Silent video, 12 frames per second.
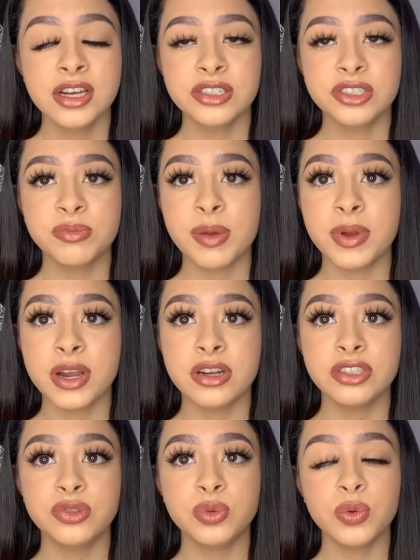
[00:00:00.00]
So my
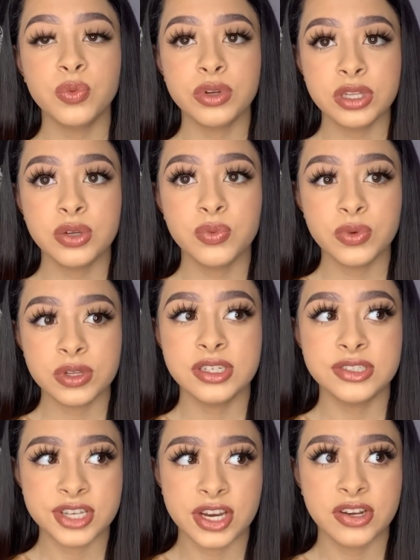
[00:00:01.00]
parents were really
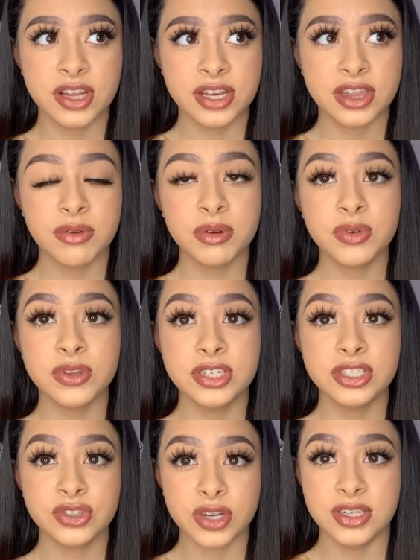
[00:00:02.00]
scared. Like, they were really
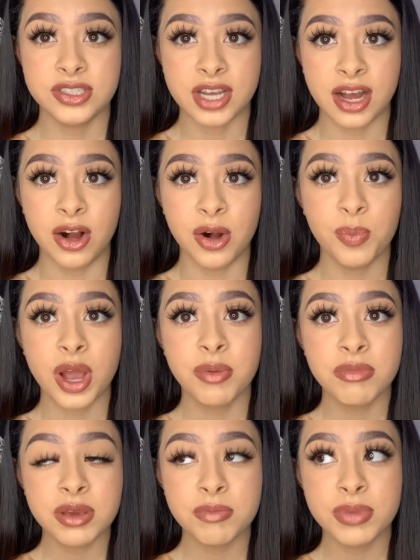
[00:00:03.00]
stressed out by
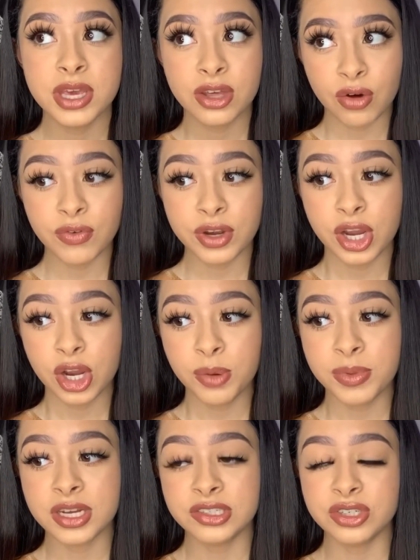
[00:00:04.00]
me being over here,
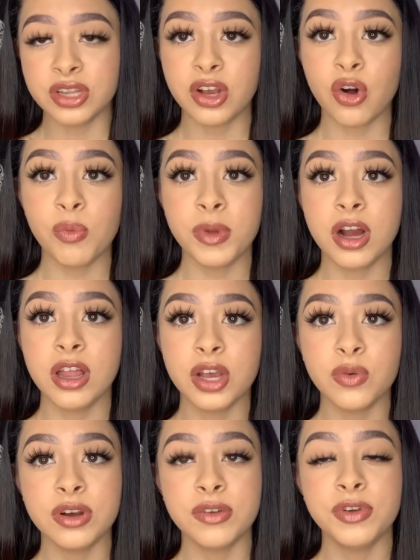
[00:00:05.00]
because they're like, oh my god,
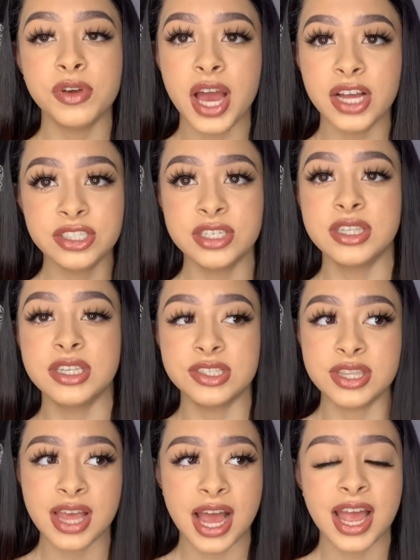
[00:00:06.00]
like what if you catch it, this
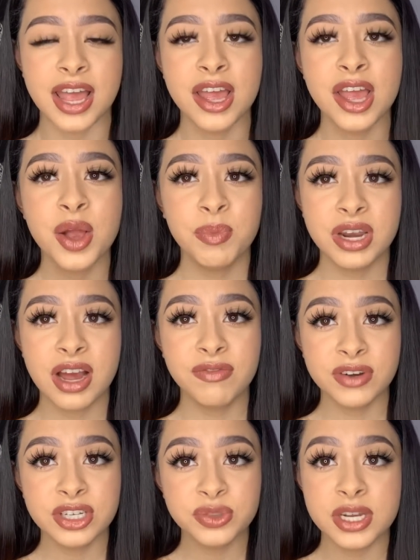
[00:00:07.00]
and that. But at
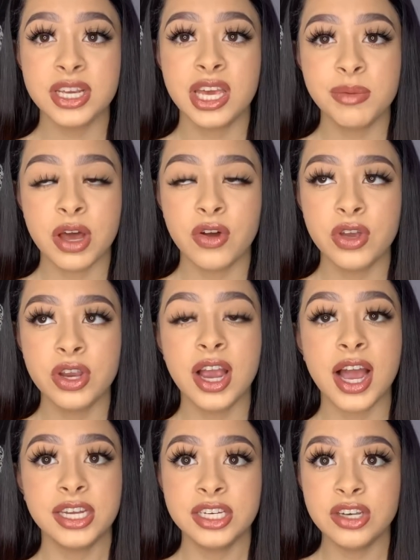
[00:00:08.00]
first when I came out here,
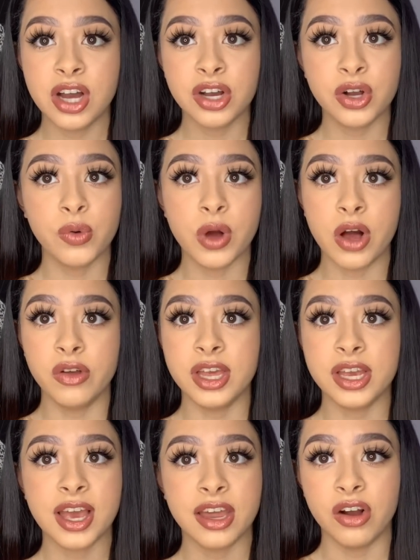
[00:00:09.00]
I did not go out
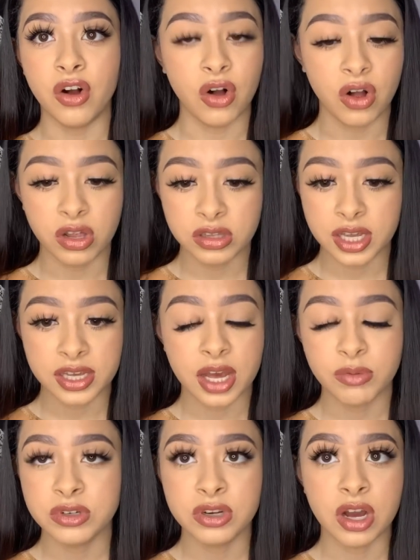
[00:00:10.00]
like at all. Like, I
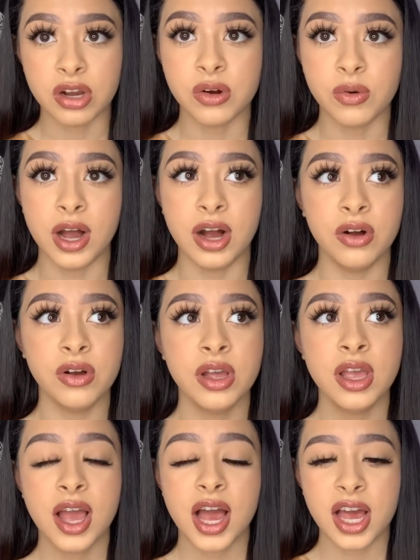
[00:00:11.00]
would not go out.
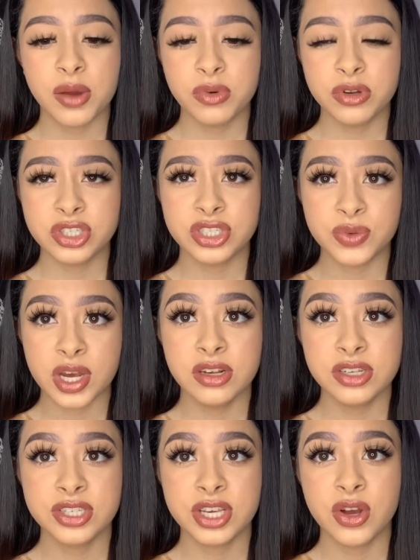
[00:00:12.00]
I would just rather
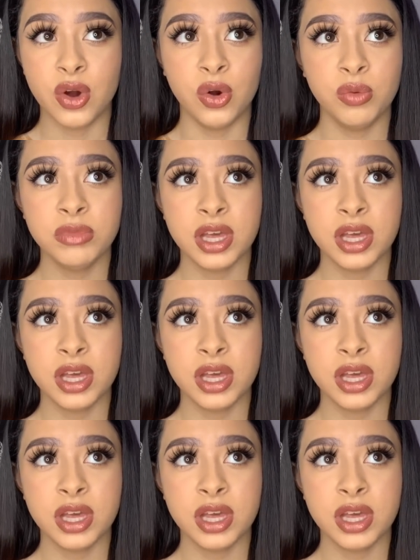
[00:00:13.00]
stay home.